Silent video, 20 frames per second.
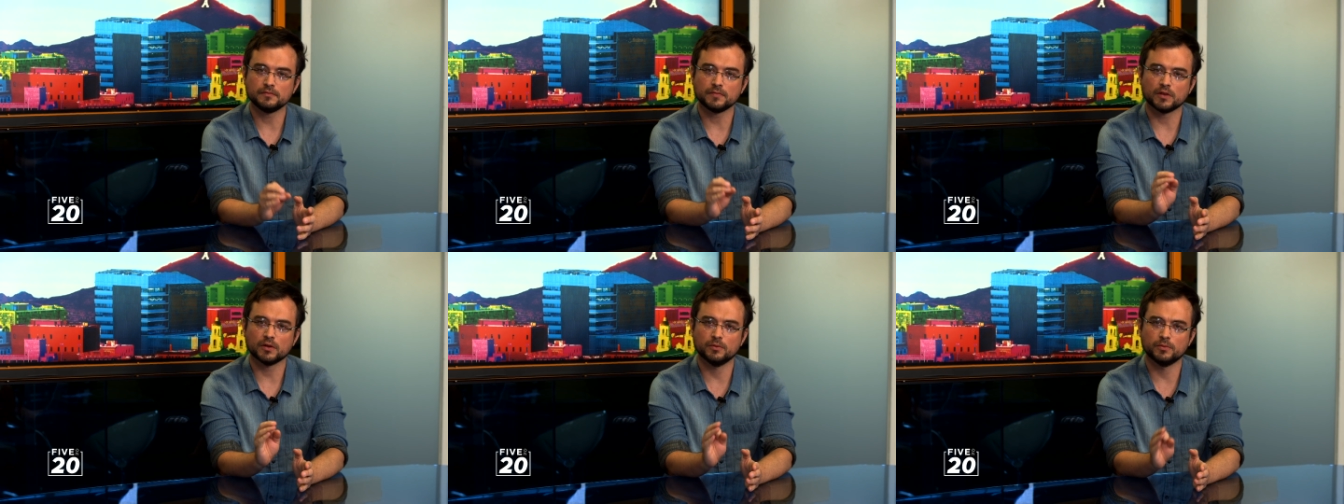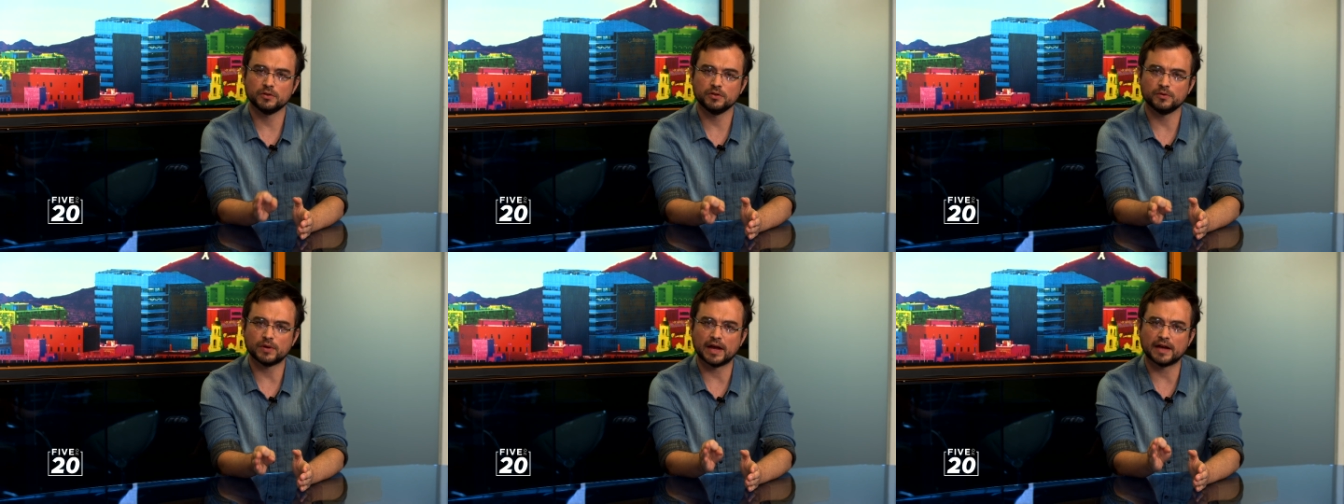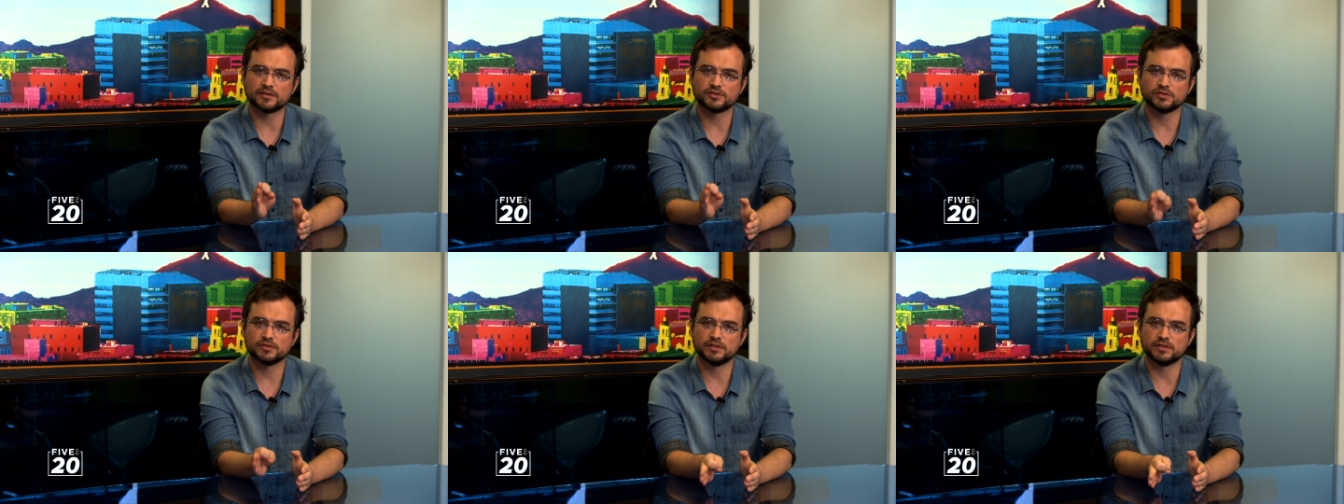When you
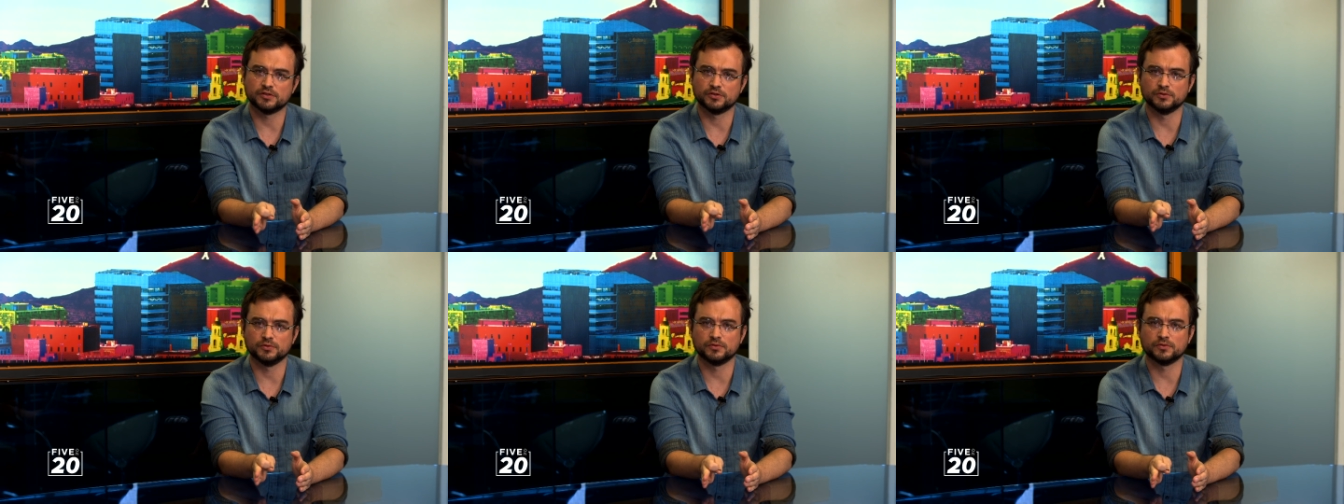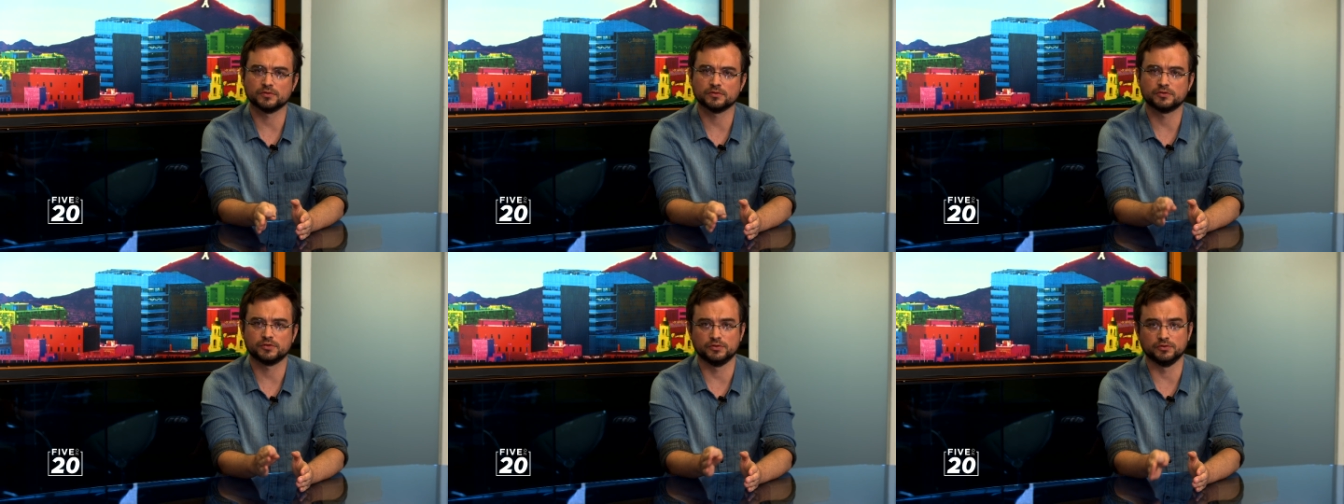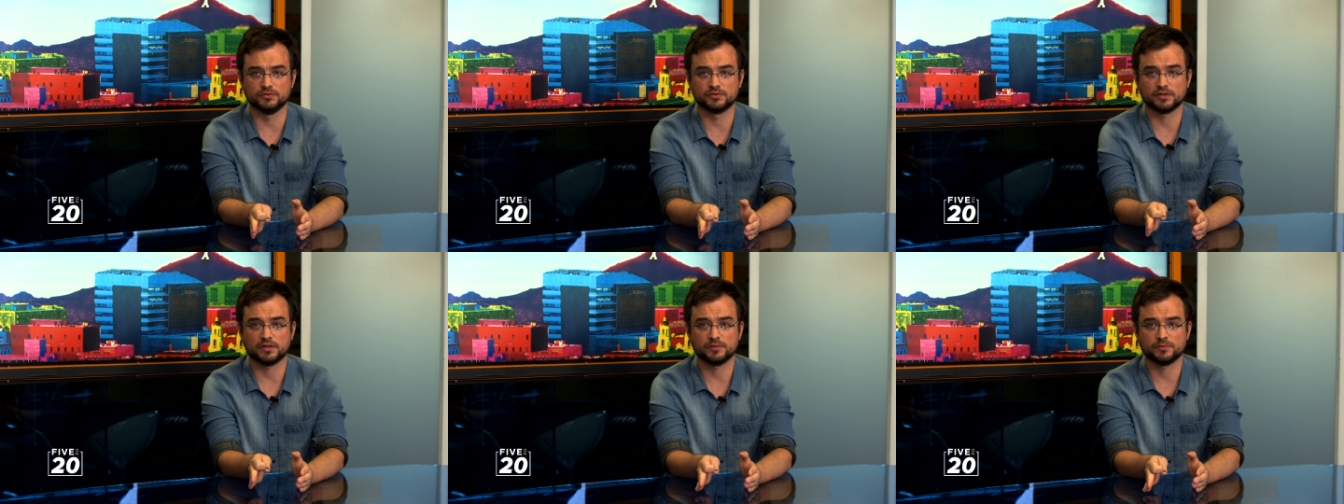actually Google
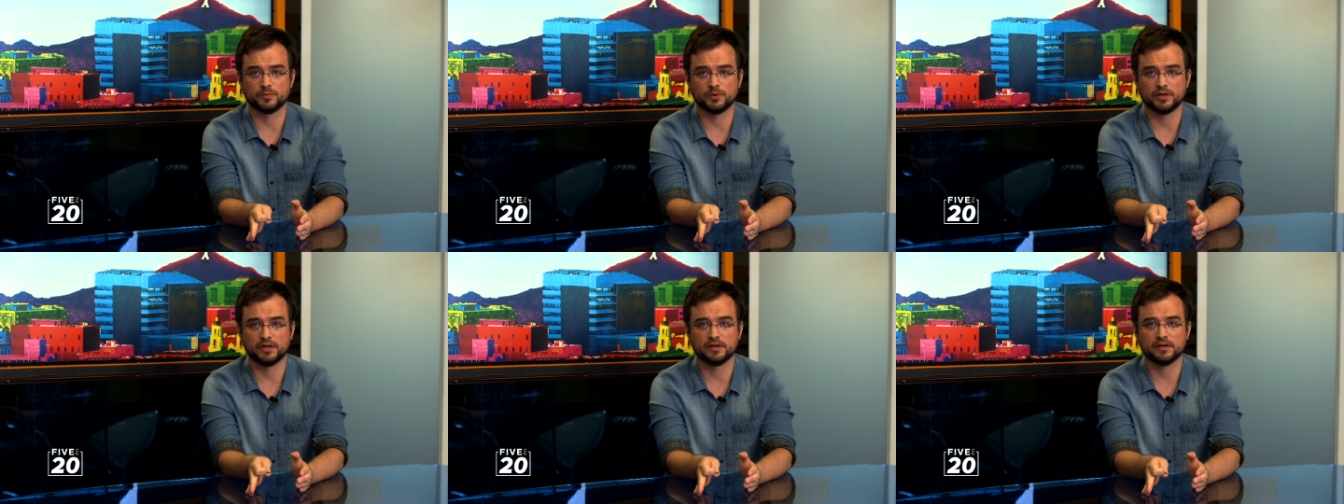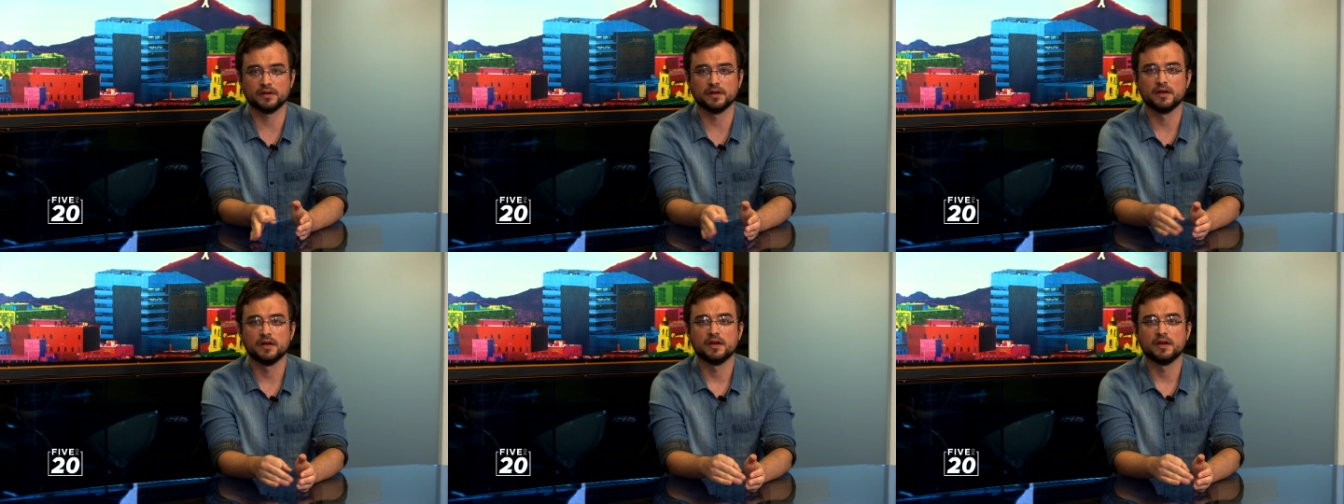Tucson ring,